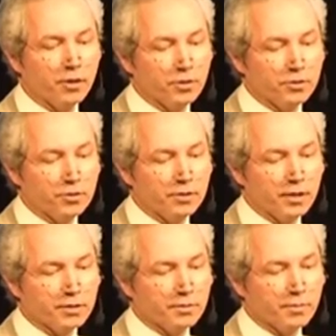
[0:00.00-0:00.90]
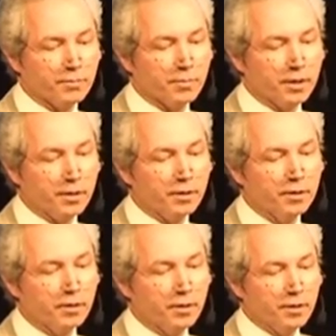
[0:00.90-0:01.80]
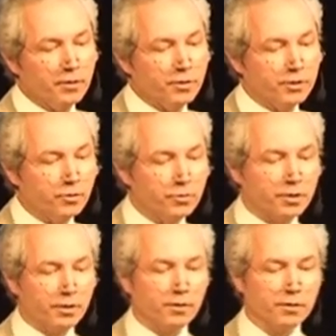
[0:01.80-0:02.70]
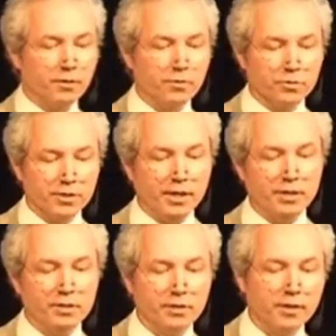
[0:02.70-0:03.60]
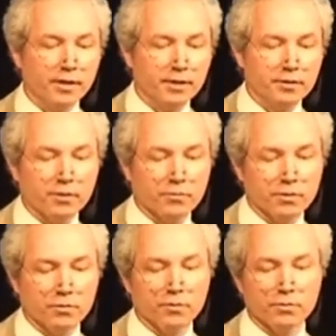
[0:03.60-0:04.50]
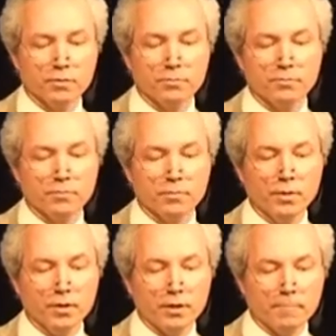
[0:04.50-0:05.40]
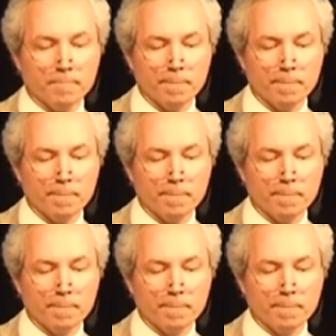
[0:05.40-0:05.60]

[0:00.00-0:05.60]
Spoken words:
got just by reducing or changing the lighting of the building.